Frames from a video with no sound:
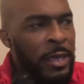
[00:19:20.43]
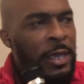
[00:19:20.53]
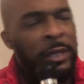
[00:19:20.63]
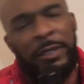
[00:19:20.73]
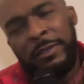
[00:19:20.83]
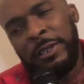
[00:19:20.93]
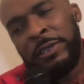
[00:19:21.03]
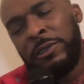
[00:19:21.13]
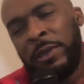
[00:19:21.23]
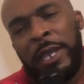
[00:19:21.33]
In the
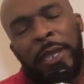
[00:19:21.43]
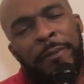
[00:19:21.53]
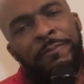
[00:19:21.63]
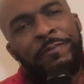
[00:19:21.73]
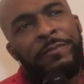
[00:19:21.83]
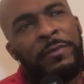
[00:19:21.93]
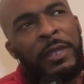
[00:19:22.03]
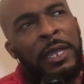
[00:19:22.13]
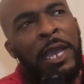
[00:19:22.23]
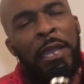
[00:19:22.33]
6th grade,
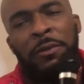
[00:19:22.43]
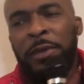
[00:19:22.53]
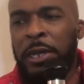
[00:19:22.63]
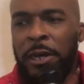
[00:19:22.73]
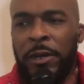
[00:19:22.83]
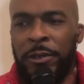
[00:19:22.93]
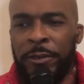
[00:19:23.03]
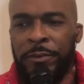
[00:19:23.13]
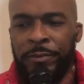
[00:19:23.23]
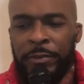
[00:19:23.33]
I can recall
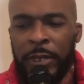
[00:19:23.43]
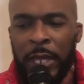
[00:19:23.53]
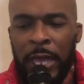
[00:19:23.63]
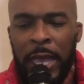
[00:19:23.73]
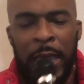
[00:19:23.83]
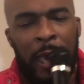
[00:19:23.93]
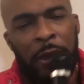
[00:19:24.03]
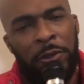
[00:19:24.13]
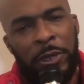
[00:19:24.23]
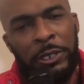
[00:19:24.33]
I had a
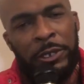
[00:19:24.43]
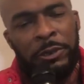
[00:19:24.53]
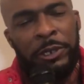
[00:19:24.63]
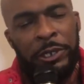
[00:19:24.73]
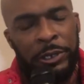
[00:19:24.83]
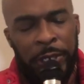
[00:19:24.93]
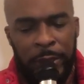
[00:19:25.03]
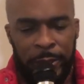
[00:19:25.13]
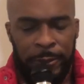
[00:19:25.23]
crush on this chick.